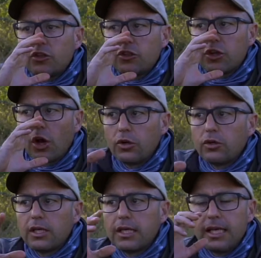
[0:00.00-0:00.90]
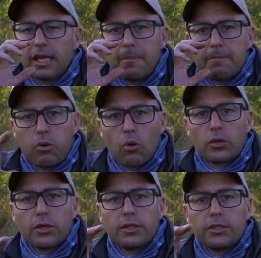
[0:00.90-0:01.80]
totally
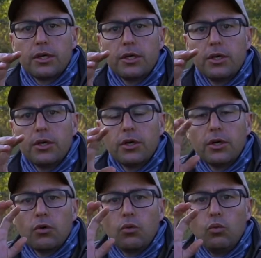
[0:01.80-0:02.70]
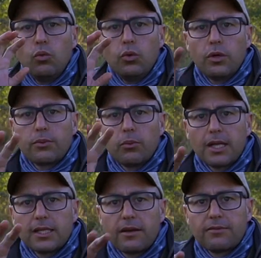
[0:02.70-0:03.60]
important with
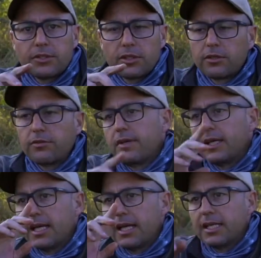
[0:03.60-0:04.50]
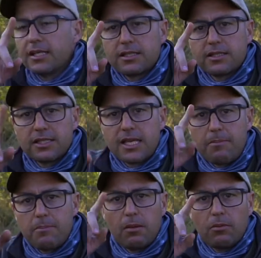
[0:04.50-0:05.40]
wildlife photography is step
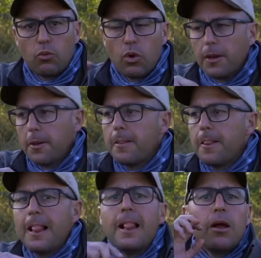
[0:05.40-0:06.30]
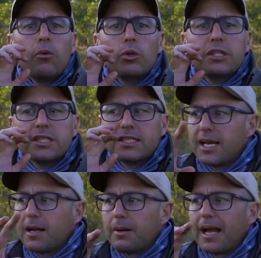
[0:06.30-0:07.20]
number 1, which is
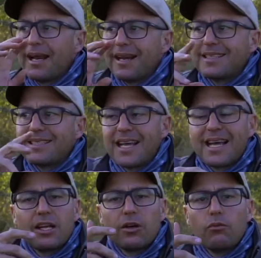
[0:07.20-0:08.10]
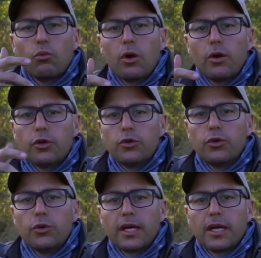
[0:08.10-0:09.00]
setup and understanding of what you're
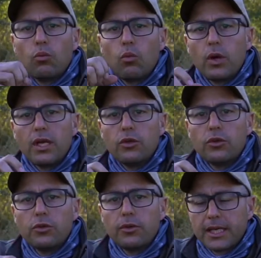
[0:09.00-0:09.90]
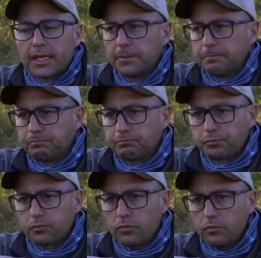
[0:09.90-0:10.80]
doing and when you're doing it.
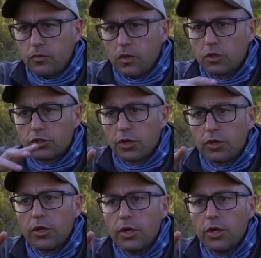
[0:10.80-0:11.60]
So